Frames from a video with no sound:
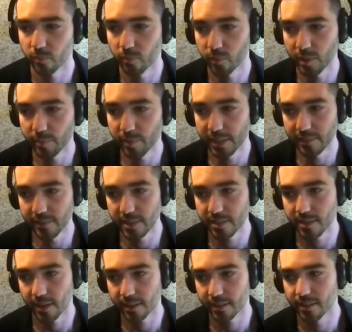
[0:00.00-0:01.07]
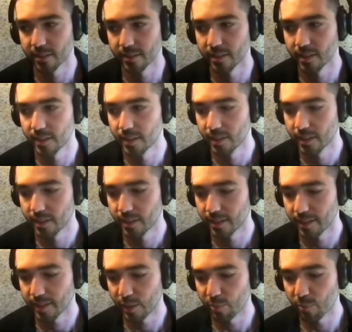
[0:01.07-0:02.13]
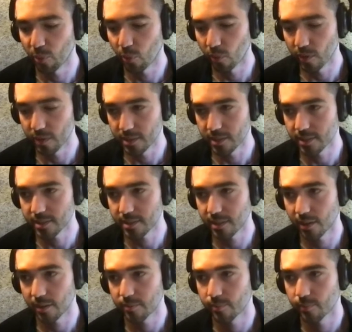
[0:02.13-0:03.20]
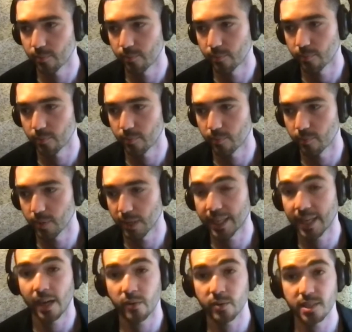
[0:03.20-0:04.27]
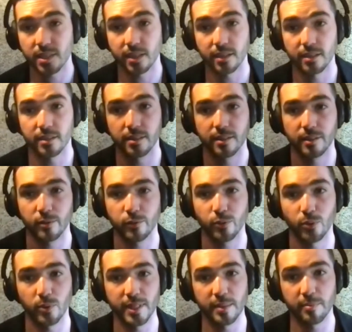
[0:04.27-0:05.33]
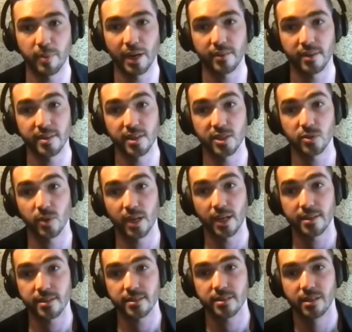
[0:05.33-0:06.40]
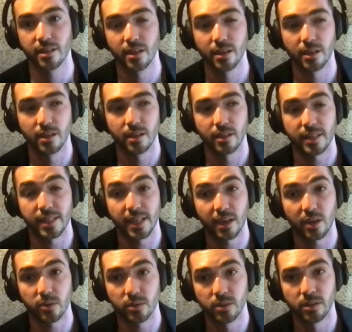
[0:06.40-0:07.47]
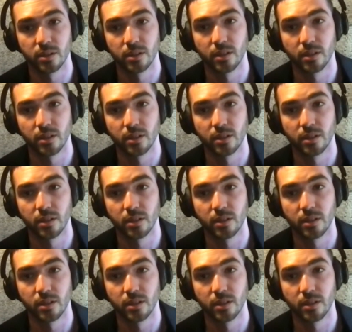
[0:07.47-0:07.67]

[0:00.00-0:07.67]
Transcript: we believe it's like important to start accounting for the impact that digital has now,